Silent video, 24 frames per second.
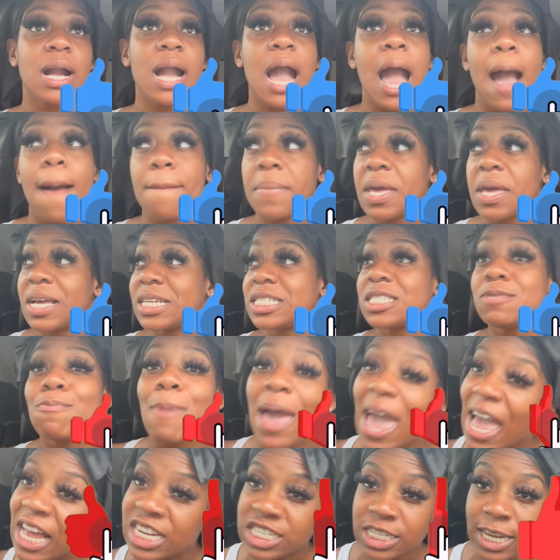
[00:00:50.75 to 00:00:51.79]
comment,
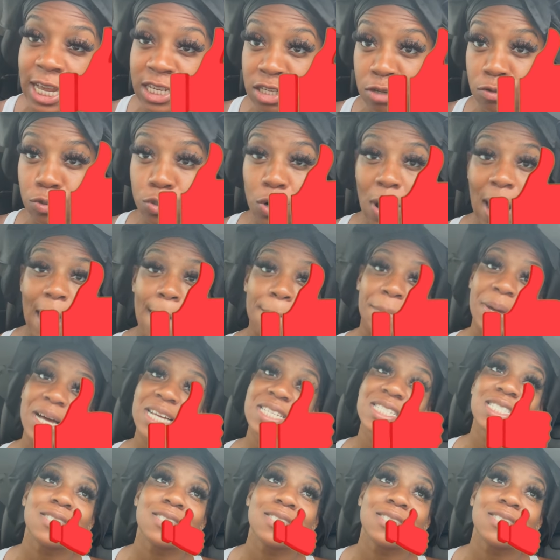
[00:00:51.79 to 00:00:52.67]
smash that subscribe button,